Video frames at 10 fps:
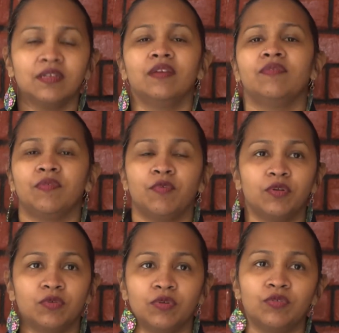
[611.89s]
If they want
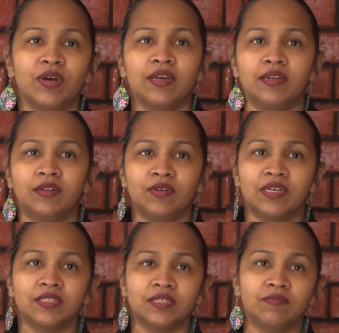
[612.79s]
to go into higher
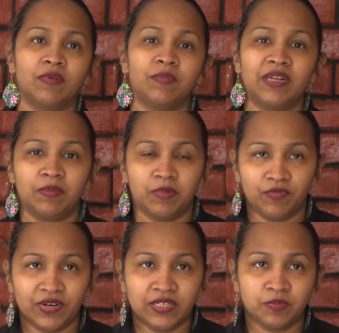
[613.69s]
education, we've been able to
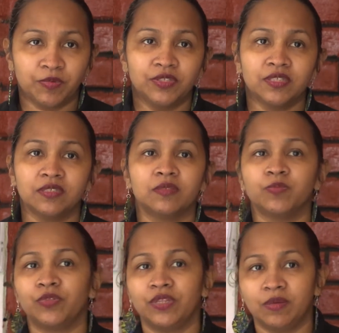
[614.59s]
find sponsors,
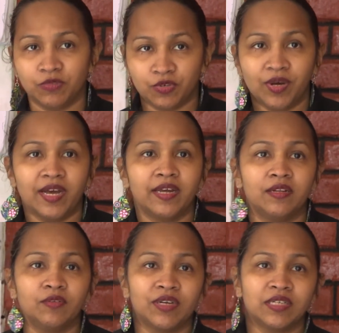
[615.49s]
put them through higher
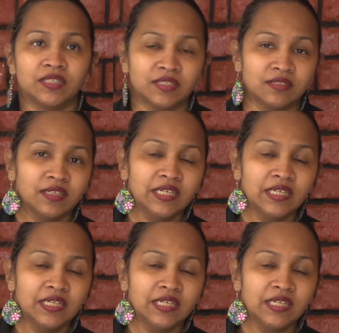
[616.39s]
education.